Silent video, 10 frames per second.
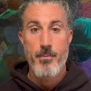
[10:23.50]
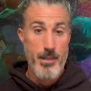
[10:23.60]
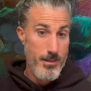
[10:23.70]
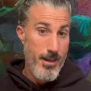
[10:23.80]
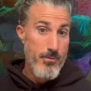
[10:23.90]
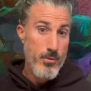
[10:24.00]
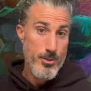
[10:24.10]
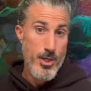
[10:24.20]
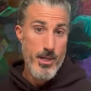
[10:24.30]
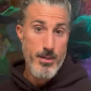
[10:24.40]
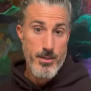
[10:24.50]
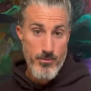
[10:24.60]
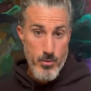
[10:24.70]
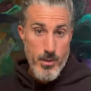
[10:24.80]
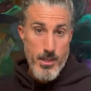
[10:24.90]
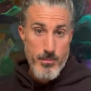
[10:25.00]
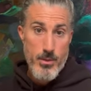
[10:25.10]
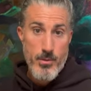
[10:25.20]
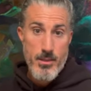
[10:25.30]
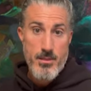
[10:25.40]
But life will change. If you keep
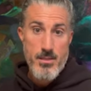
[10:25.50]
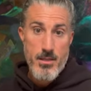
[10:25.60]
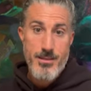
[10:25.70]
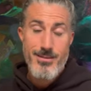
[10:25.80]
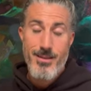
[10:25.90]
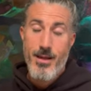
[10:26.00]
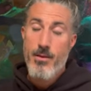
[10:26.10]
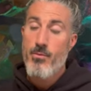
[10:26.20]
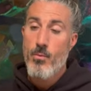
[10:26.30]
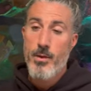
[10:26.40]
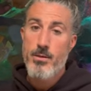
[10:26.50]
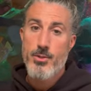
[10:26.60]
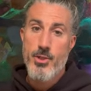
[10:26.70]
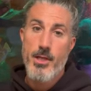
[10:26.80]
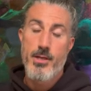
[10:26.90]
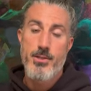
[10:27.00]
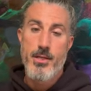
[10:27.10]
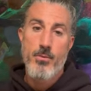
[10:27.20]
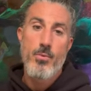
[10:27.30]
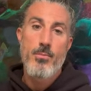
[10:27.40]
doing these things, life will change.
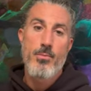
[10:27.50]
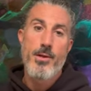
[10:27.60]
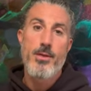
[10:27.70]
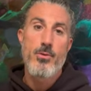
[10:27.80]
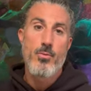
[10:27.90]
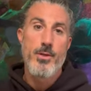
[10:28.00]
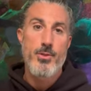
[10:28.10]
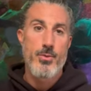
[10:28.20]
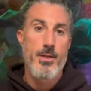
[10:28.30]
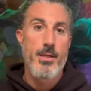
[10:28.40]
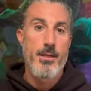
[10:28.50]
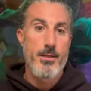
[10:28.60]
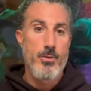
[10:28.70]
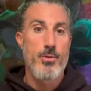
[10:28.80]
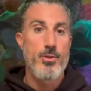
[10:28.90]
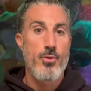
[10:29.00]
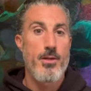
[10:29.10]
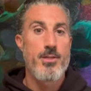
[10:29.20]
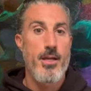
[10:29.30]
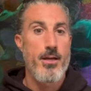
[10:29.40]
It will bring you what you need, and you will
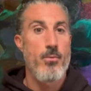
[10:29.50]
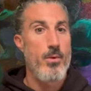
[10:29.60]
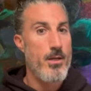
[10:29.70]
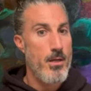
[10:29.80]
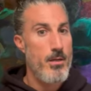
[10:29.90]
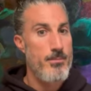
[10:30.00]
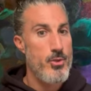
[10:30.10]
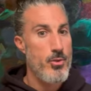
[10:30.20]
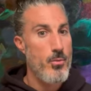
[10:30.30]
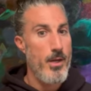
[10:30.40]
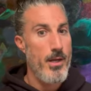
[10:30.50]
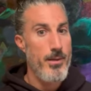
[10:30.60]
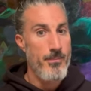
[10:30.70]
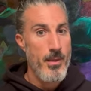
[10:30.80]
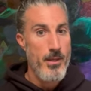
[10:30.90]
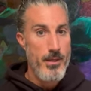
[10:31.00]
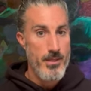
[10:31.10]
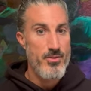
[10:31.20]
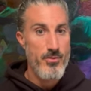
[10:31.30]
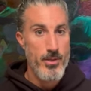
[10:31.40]
trust that what comes your way
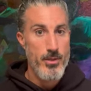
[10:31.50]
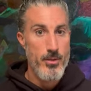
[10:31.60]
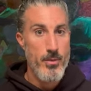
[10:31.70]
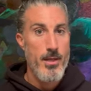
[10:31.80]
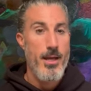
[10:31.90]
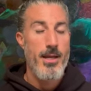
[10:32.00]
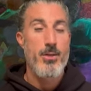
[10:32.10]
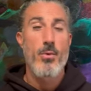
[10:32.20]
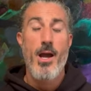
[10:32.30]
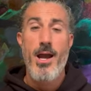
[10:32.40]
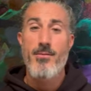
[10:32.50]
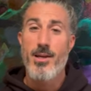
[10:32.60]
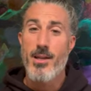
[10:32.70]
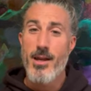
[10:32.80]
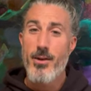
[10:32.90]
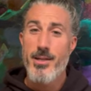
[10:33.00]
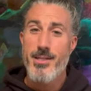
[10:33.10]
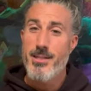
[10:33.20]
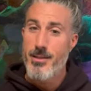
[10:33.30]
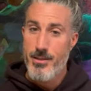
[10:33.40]
is for you, and you will have the clarity
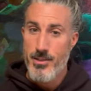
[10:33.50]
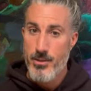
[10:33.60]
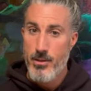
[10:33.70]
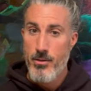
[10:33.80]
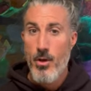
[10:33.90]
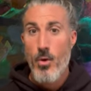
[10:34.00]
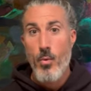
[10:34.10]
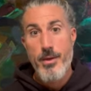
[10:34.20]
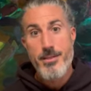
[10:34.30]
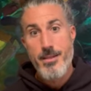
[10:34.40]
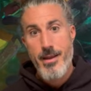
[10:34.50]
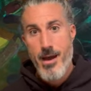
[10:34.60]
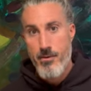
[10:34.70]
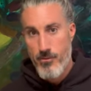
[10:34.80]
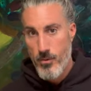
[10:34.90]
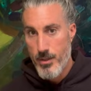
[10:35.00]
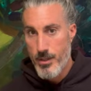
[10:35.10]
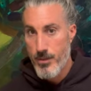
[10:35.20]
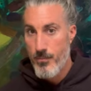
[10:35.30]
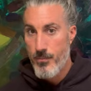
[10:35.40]
to discern what is not for you.